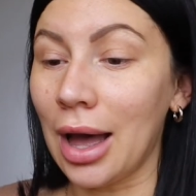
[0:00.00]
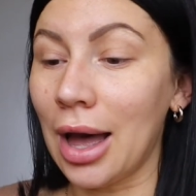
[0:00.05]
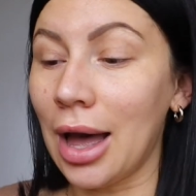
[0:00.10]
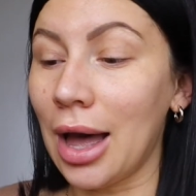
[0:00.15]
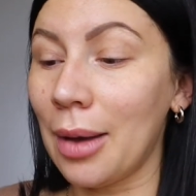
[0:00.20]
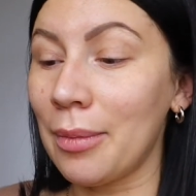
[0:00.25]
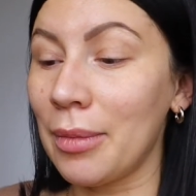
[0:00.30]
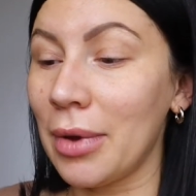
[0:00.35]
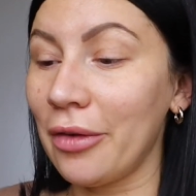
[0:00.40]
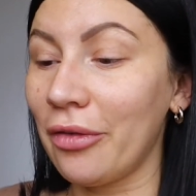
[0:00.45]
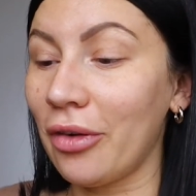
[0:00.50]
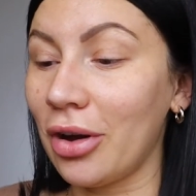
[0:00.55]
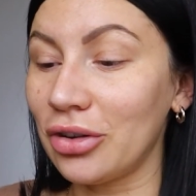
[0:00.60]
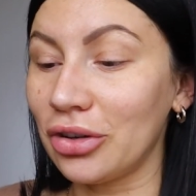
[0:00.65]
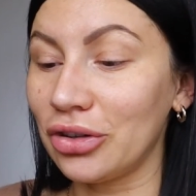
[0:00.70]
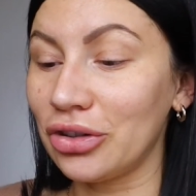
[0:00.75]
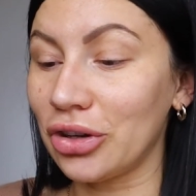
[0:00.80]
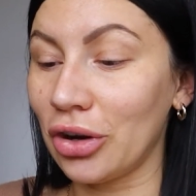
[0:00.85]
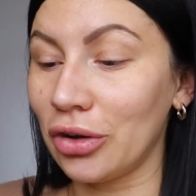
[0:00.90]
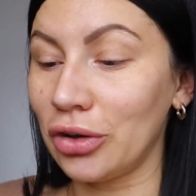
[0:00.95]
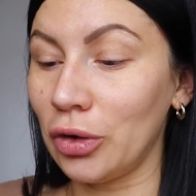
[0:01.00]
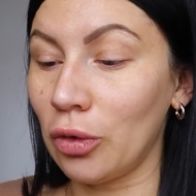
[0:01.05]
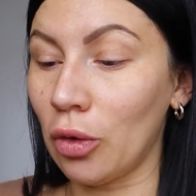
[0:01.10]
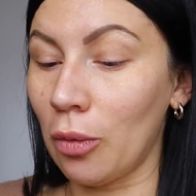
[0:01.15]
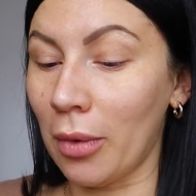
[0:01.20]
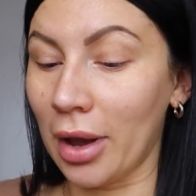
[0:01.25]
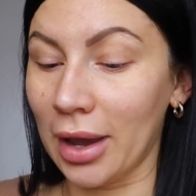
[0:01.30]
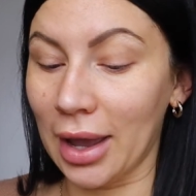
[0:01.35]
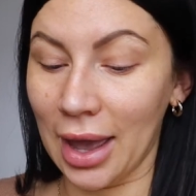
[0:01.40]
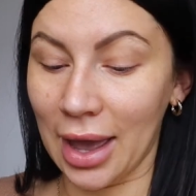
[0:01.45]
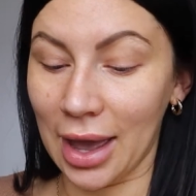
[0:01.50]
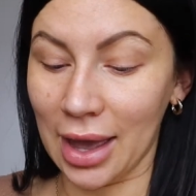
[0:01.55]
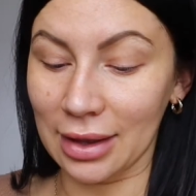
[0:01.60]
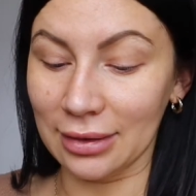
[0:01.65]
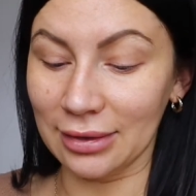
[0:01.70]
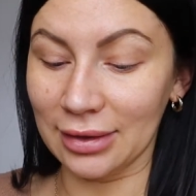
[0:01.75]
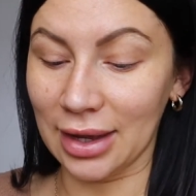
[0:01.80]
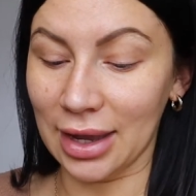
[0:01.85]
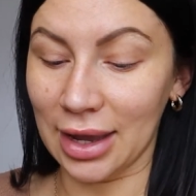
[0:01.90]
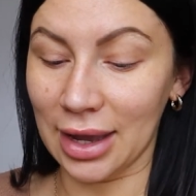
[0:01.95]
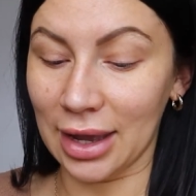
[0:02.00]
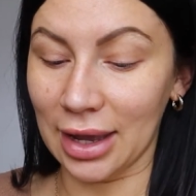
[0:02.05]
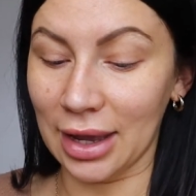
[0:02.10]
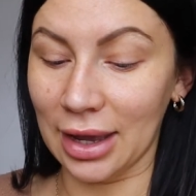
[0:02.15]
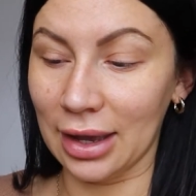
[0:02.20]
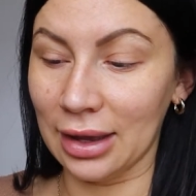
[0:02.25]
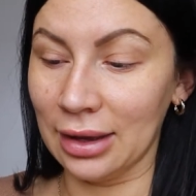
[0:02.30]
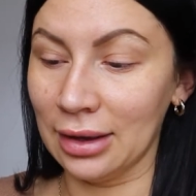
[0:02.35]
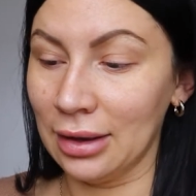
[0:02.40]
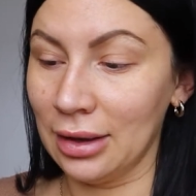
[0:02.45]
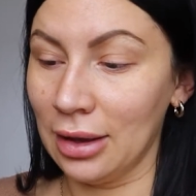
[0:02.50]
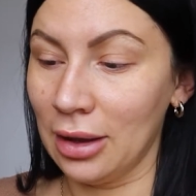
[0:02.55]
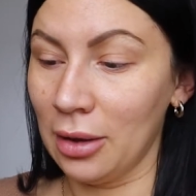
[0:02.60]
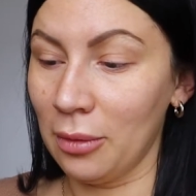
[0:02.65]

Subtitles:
If I just show you on my hand here,